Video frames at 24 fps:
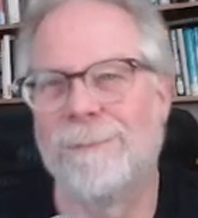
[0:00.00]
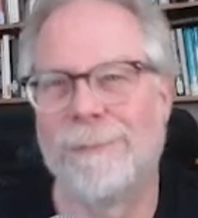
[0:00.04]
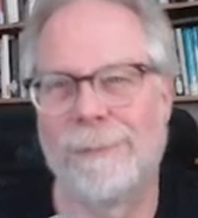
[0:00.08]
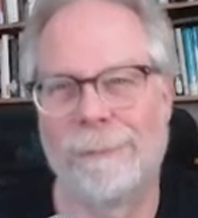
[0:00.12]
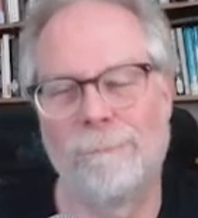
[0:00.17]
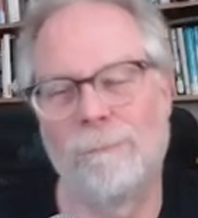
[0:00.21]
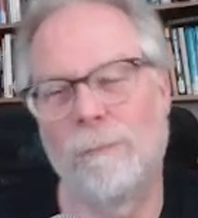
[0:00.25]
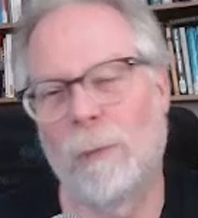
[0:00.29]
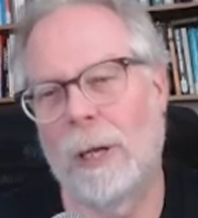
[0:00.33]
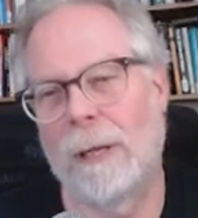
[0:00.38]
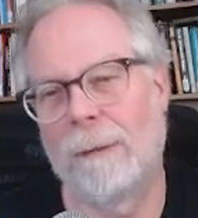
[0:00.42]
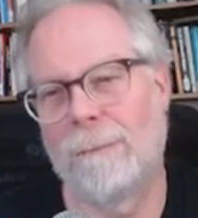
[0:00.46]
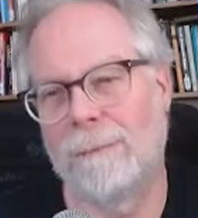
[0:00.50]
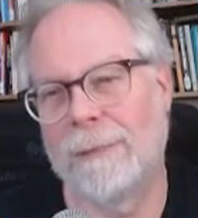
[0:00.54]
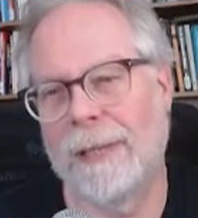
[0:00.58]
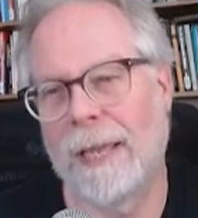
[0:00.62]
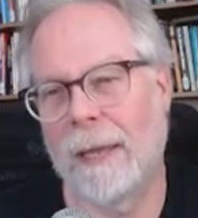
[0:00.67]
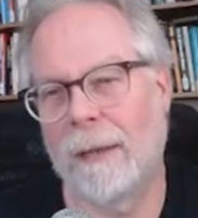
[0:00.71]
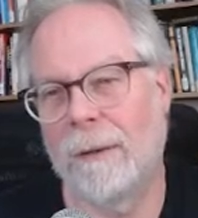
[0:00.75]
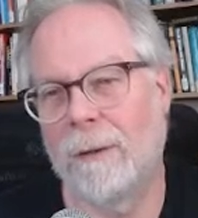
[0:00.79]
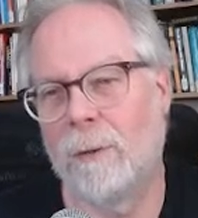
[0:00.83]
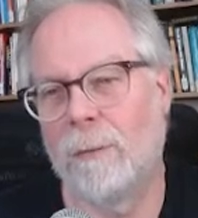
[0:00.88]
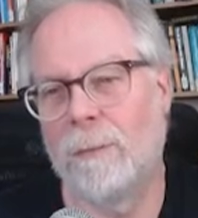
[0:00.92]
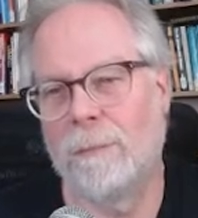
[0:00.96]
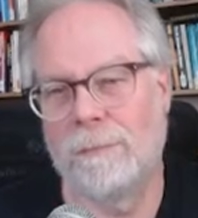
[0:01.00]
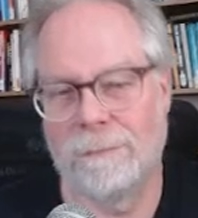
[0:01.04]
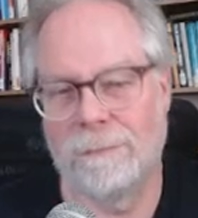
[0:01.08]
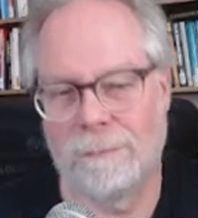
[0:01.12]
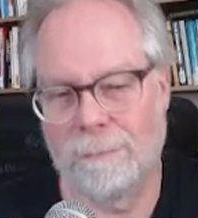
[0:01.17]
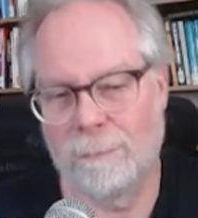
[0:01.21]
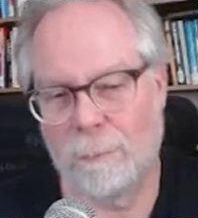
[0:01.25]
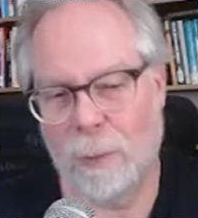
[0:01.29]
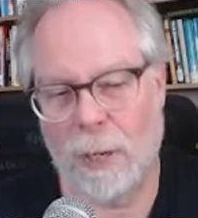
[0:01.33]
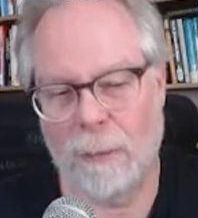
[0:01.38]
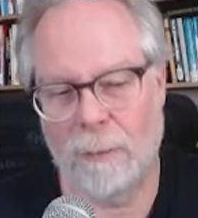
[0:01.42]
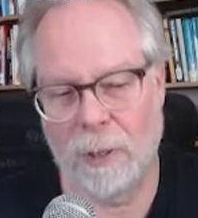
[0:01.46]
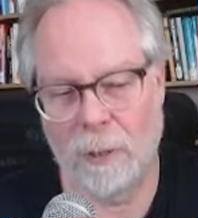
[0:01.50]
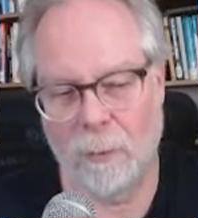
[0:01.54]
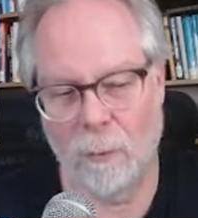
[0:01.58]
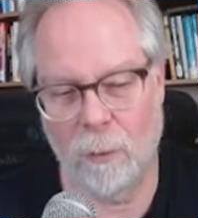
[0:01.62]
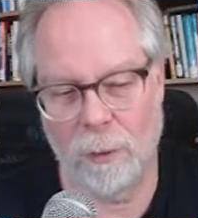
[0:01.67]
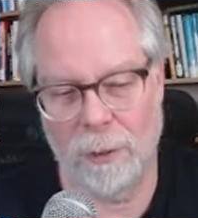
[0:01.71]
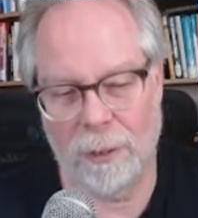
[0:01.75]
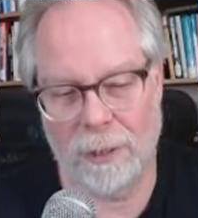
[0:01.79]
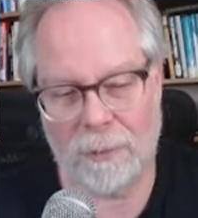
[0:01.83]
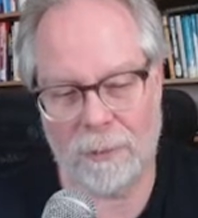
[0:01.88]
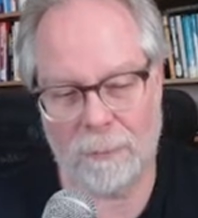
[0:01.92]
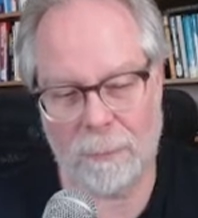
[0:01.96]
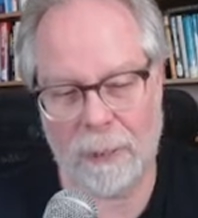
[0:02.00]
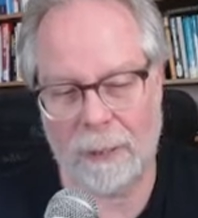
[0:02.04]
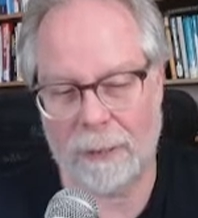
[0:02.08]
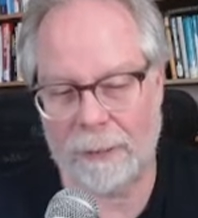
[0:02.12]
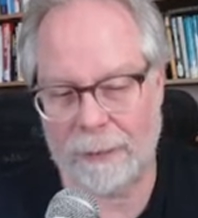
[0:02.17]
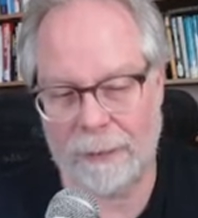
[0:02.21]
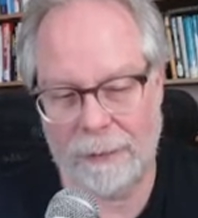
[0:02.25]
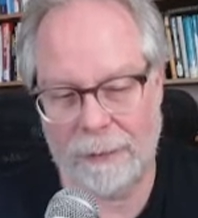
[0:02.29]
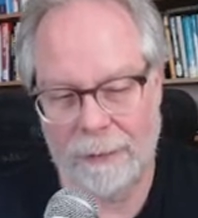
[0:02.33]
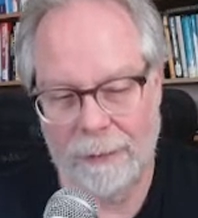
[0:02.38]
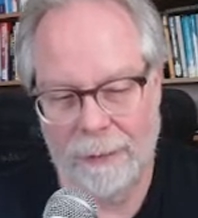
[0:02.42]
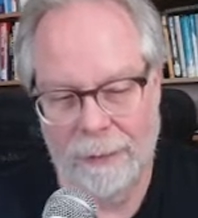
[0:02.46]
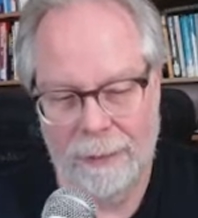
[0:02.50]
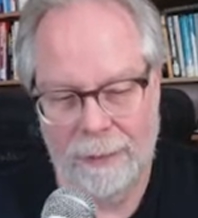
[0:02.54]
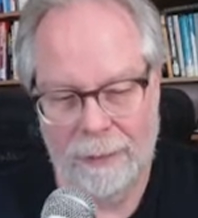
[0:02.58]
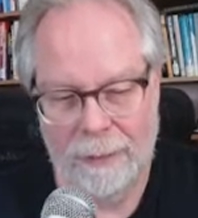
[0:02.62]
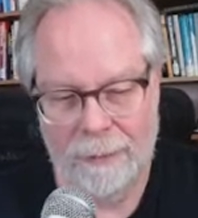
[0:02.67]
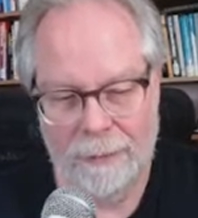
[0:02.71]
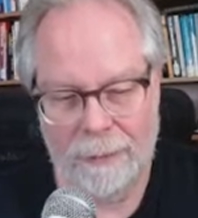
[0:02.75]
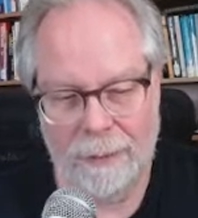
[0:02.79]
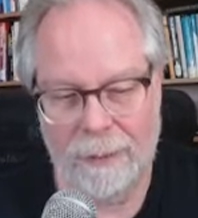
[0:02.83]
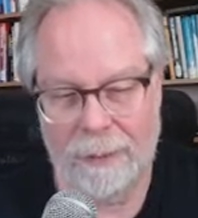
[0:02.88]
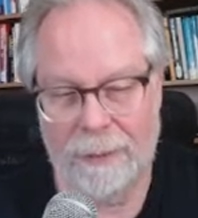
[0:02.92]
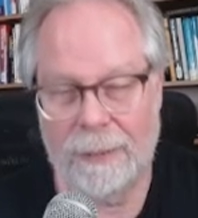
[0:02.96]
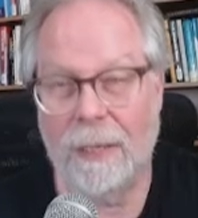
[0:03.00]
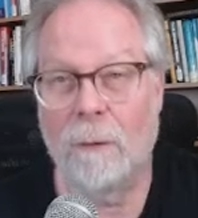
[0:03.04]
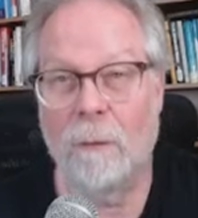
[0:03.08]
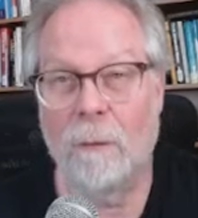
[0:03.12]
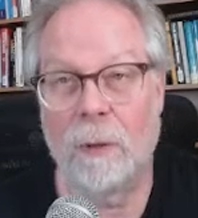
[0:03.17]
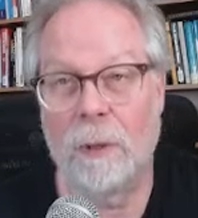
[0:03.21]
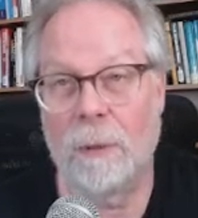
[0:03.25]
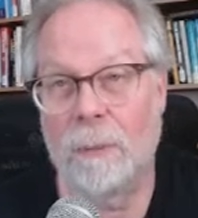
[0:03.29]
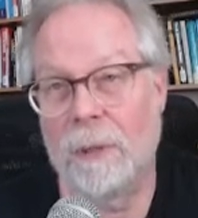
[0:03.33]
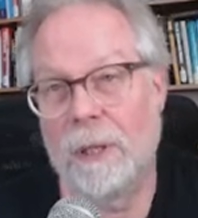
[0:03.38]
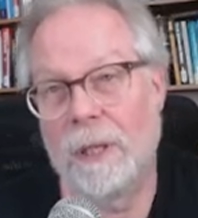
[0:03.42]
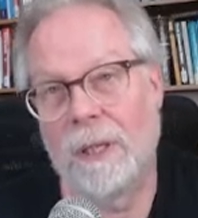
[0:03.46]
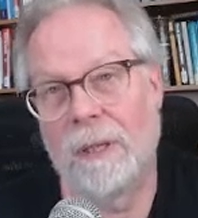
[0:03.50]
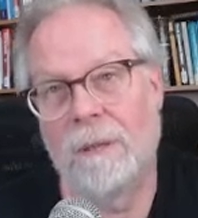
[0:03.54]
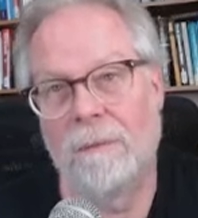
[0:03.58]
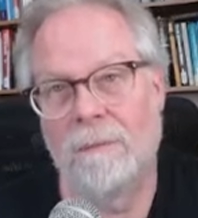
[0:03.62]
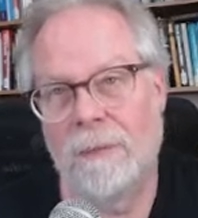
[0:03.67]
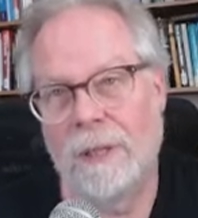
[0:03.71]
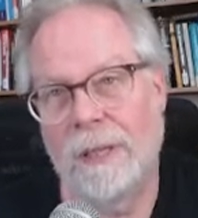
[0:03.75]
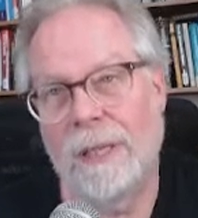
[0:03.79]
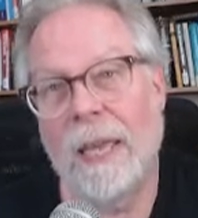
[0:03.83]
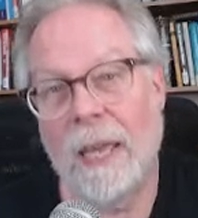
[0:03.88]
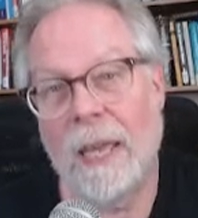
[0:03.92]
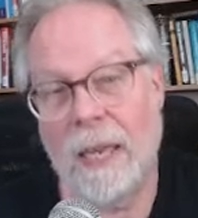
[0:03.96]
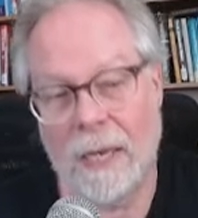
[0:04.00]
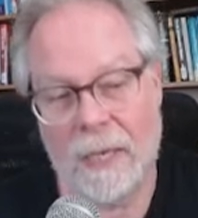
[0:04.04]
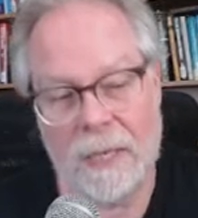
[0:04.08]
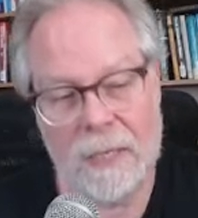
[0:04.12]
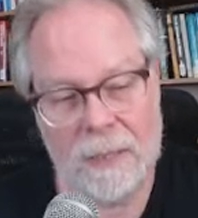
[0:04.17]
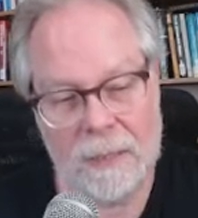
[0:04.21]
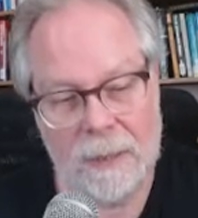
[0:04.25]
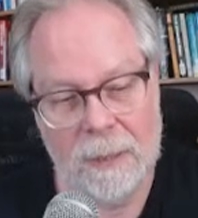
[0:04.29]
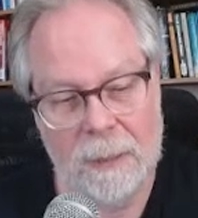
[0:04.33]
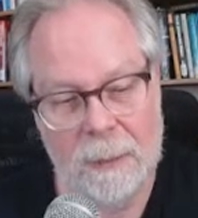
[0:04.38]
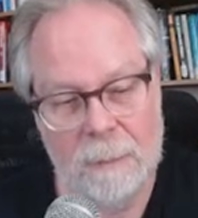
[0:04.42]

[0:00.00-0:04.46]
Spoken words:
Well, yeah, you probably weren't expecting that would be the case,